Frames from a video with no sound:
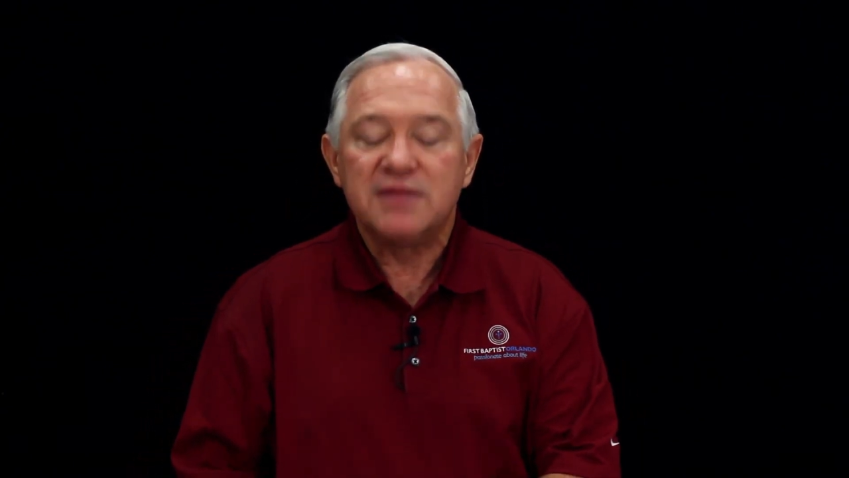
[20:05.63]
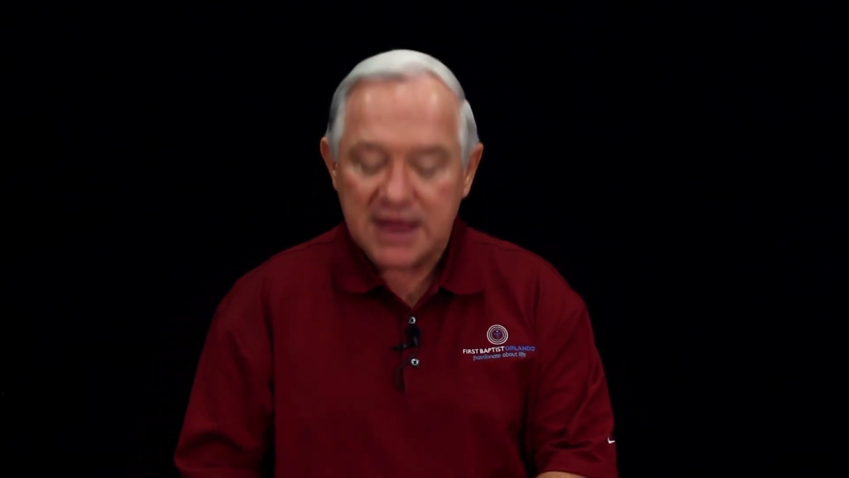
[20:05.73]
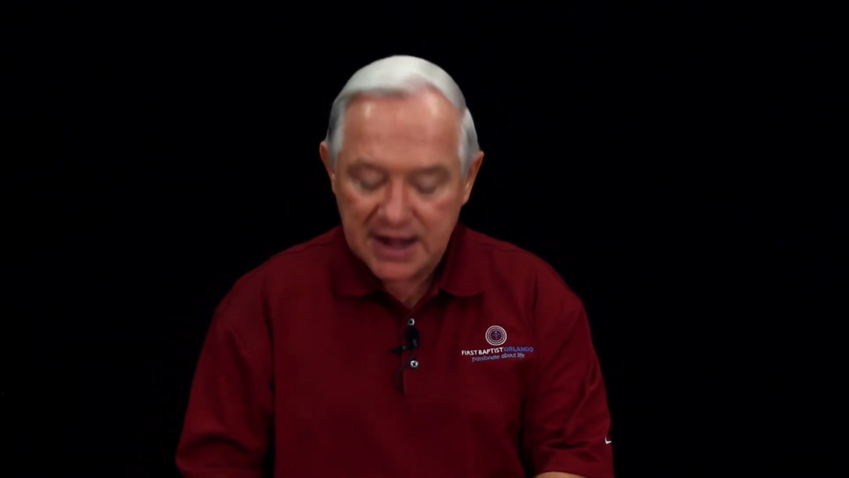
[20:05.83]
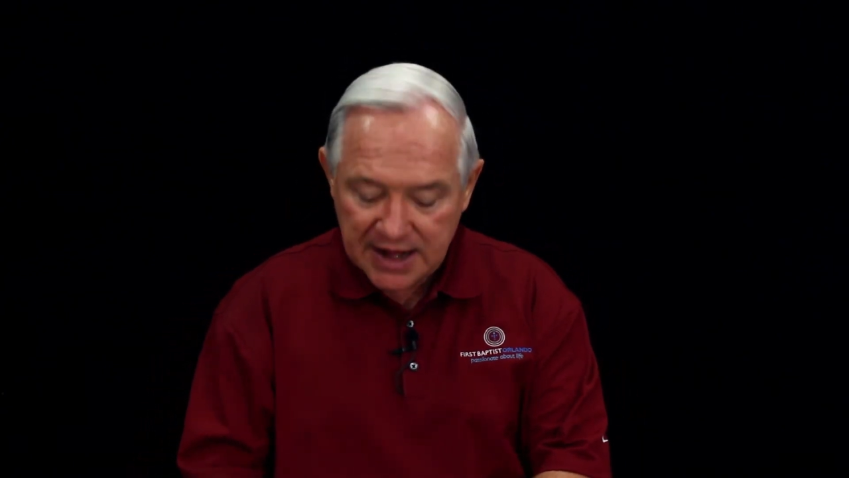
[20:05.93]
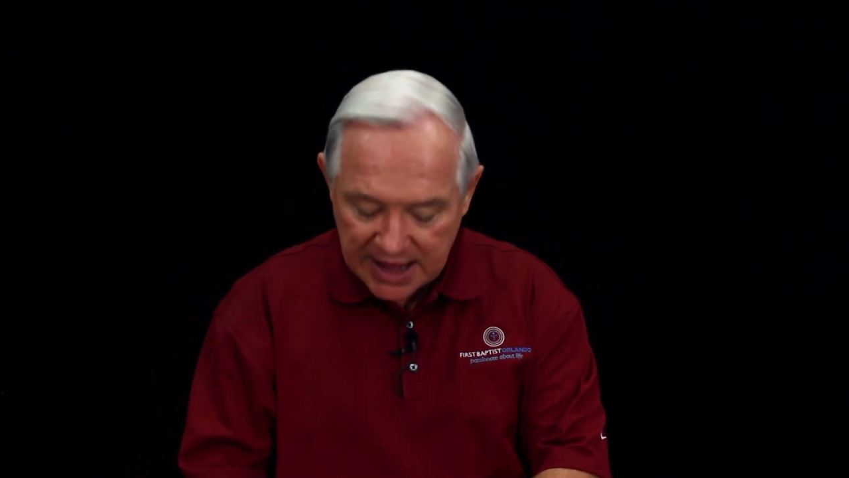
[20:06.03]

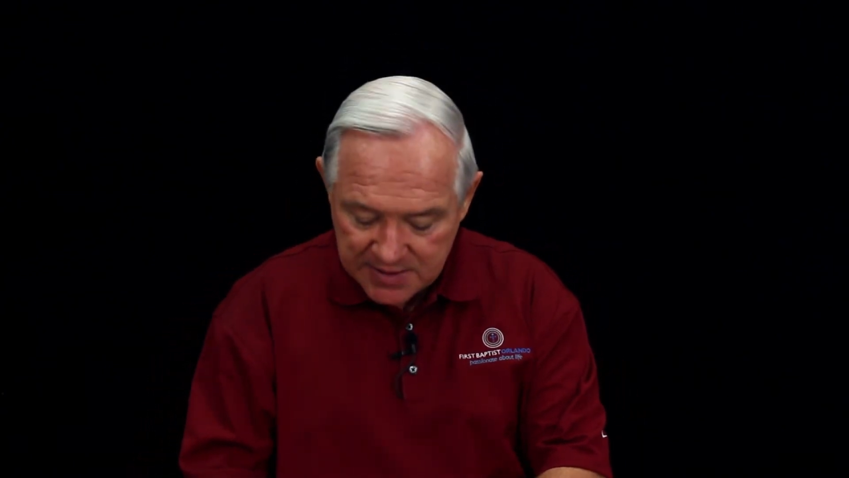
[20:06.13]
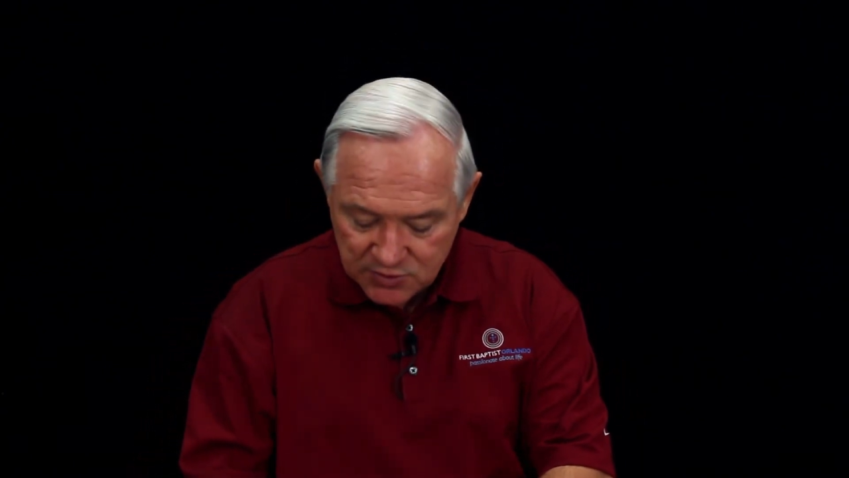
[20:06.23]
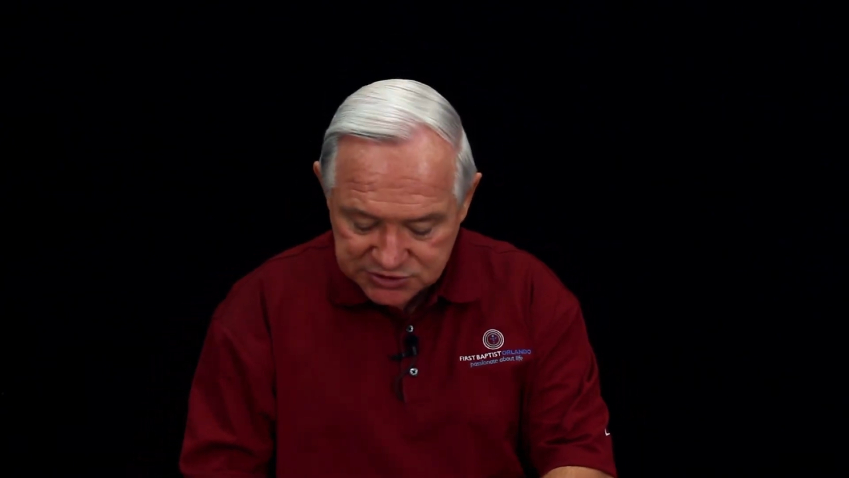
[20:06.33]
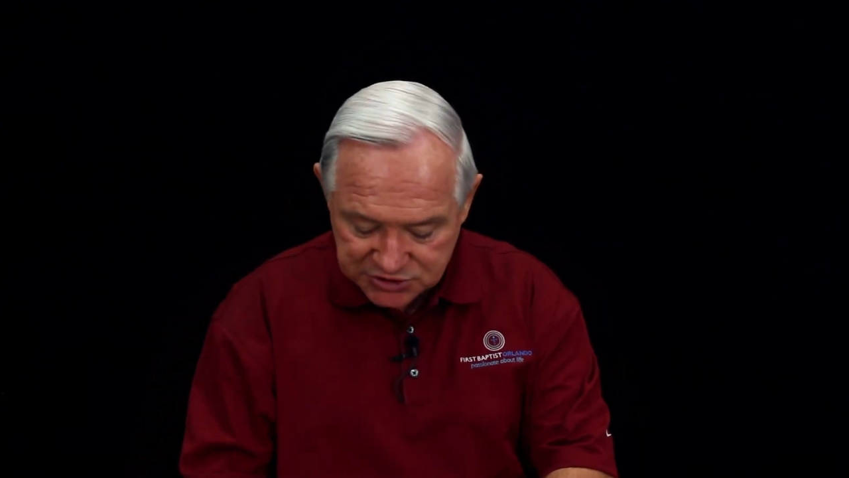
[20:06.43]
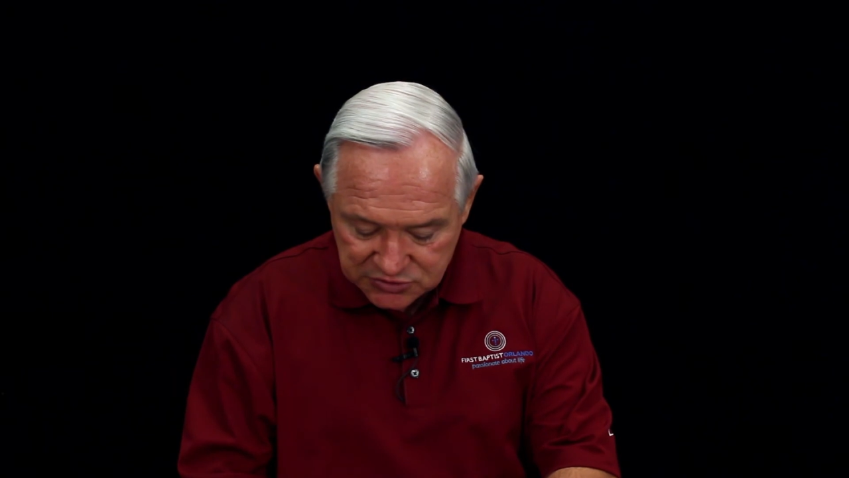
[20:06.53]
that
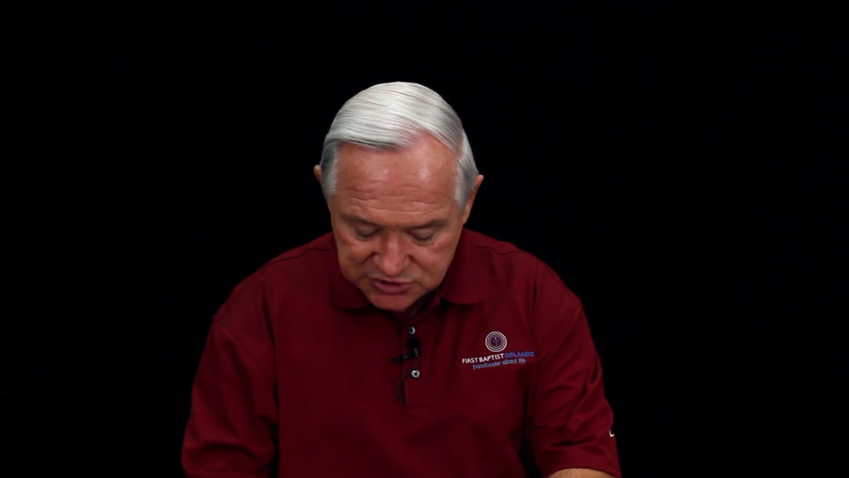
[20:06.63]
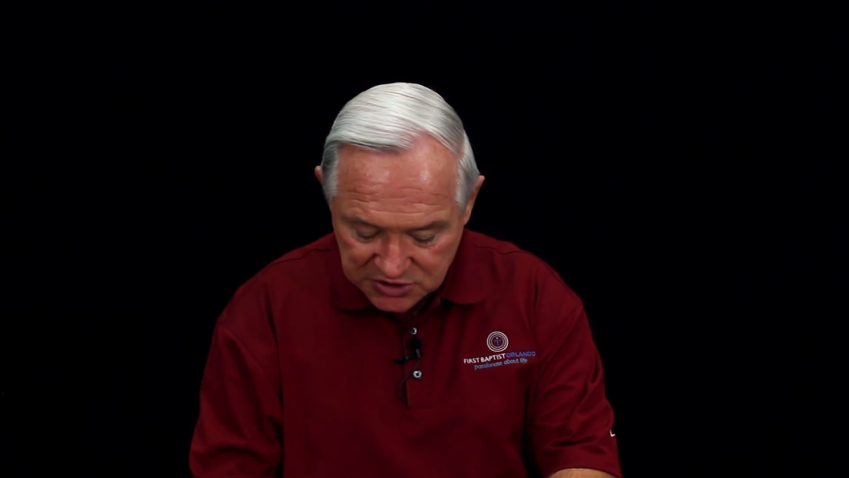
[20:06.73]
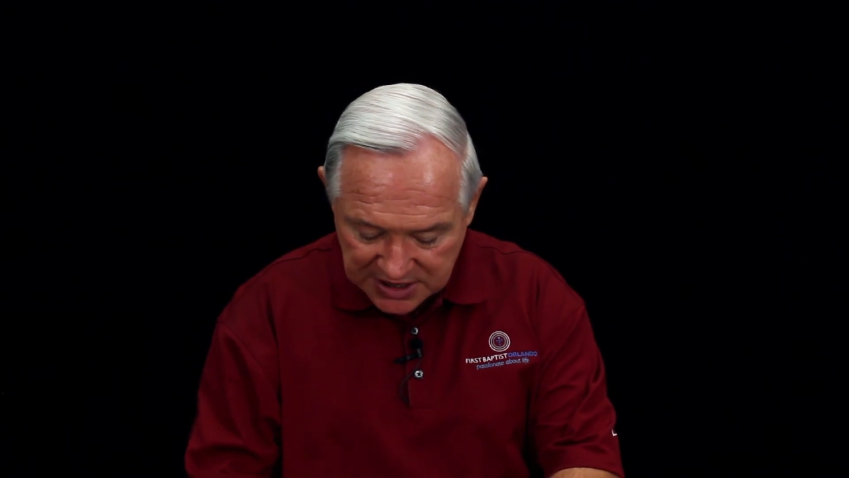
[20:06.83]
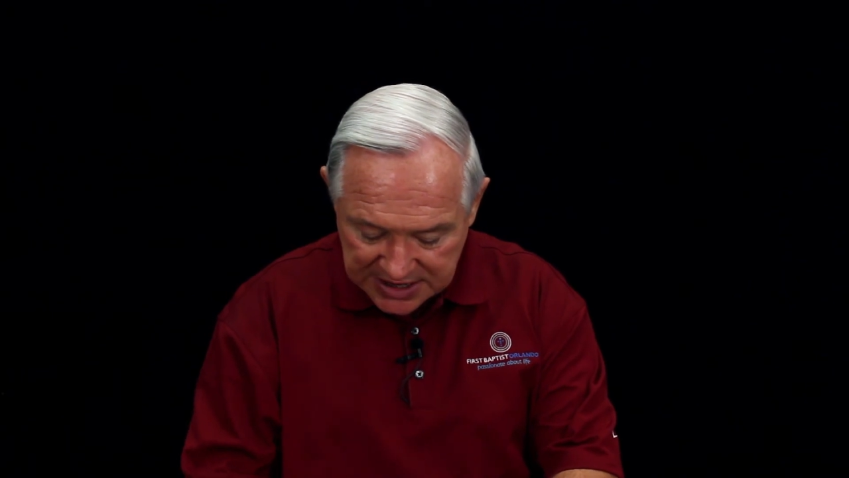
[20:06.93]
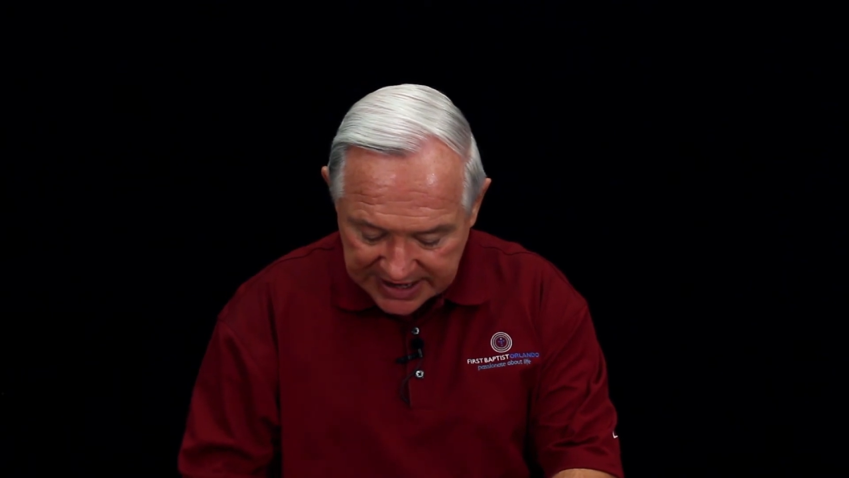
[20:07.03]
enables you to
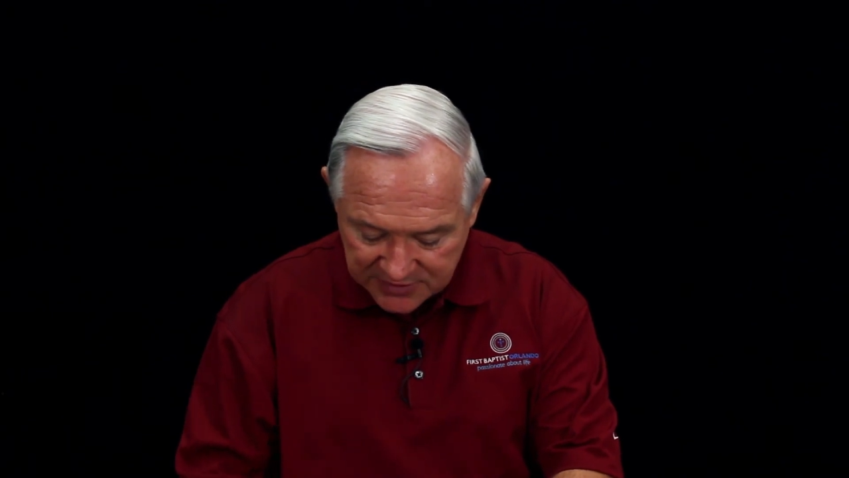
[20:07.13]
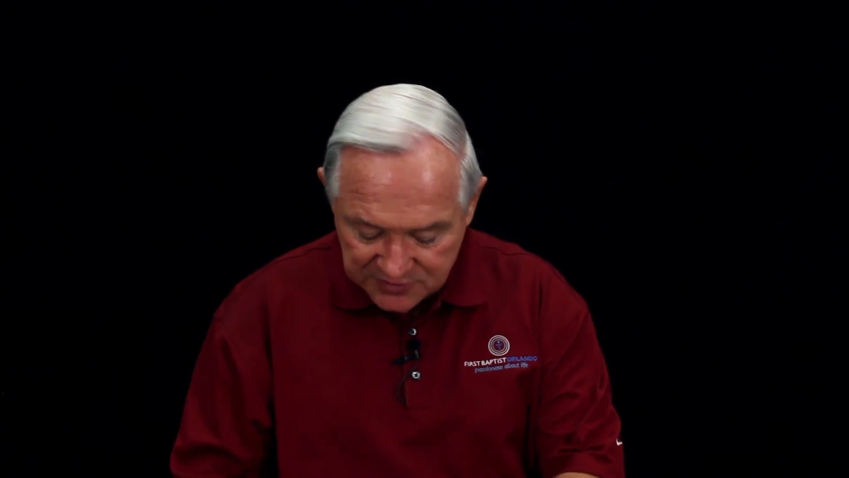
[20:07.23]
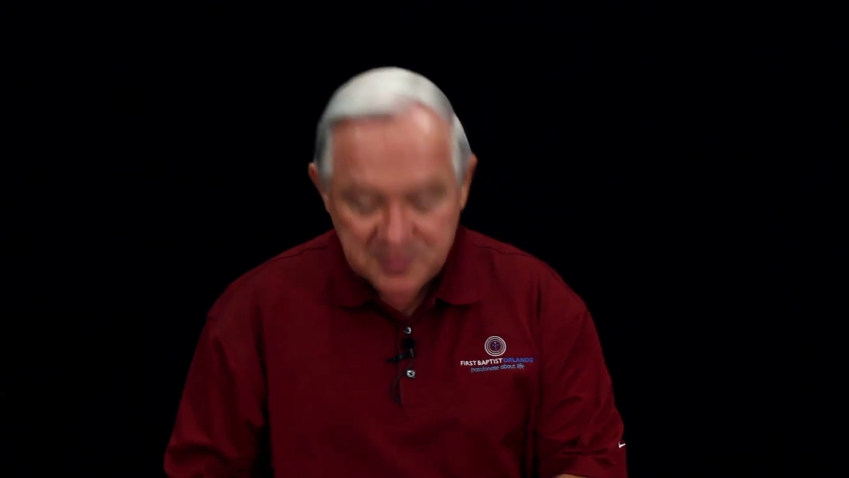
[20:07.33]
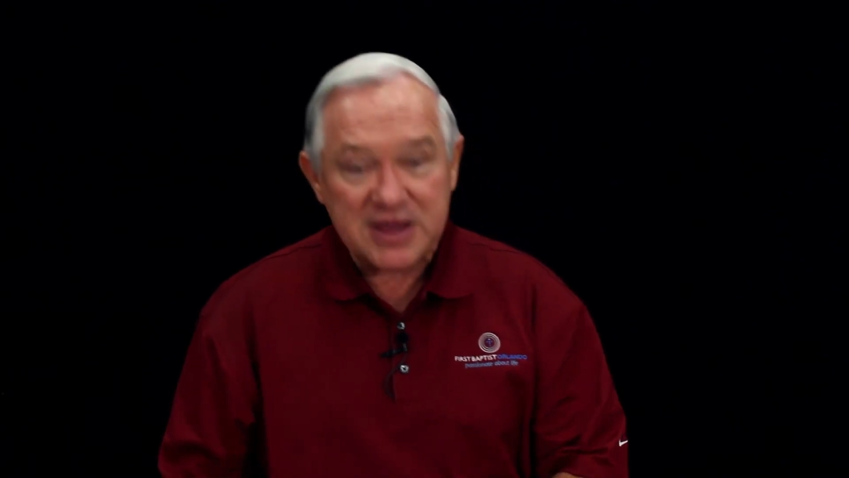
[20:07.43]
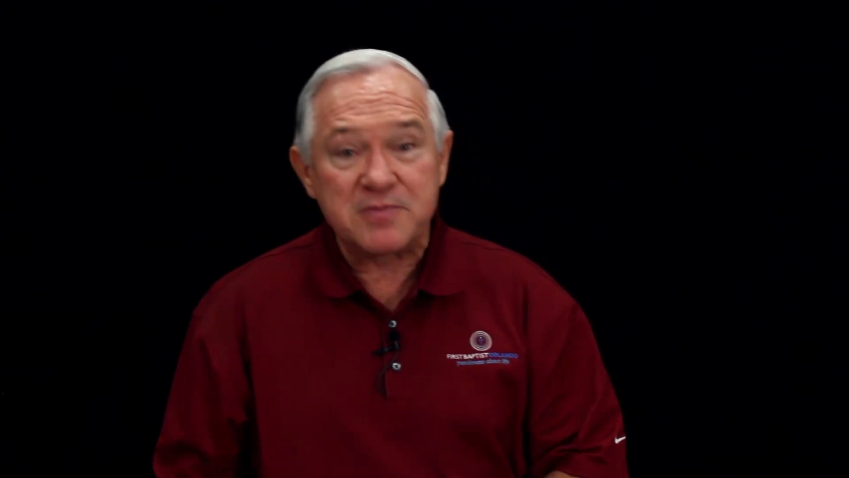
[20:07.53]
connect
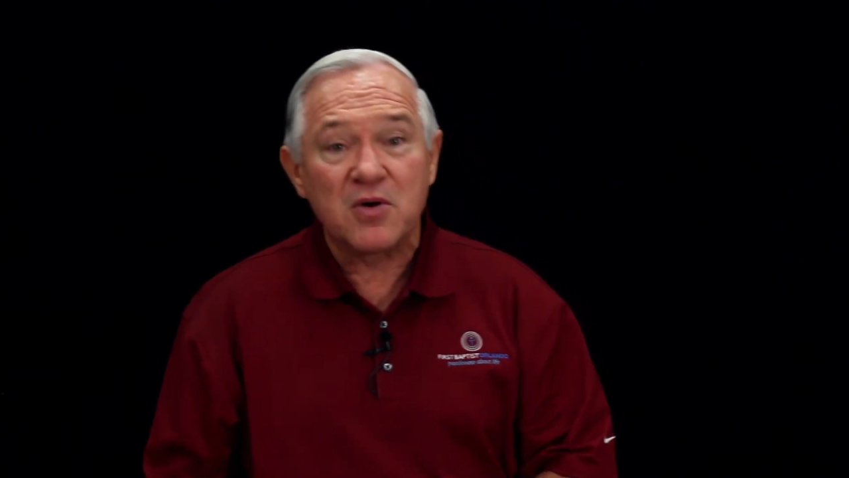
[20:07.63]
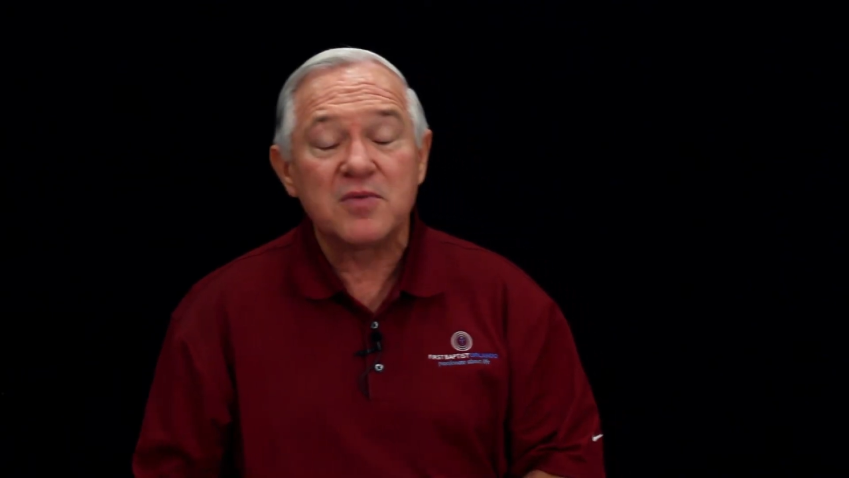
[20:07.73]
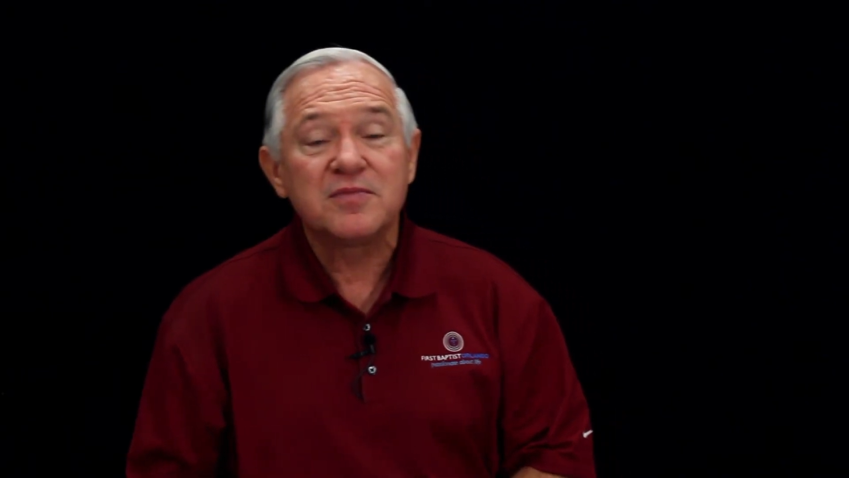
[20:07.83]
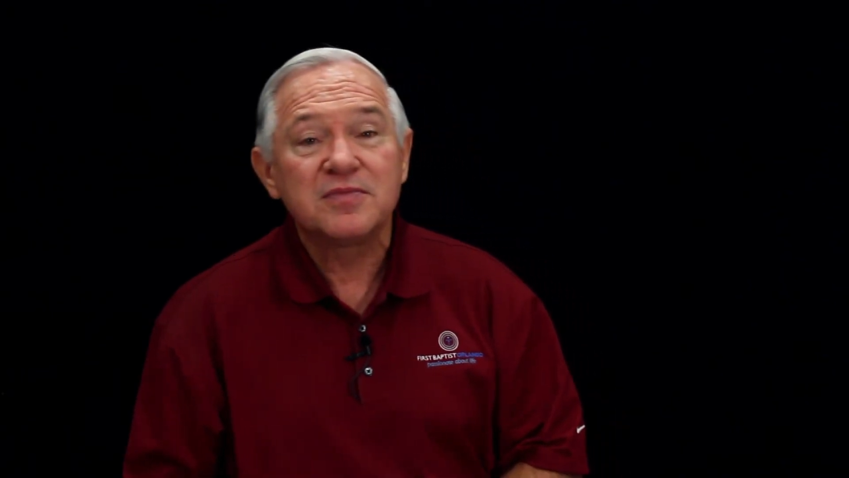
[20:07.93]
with people?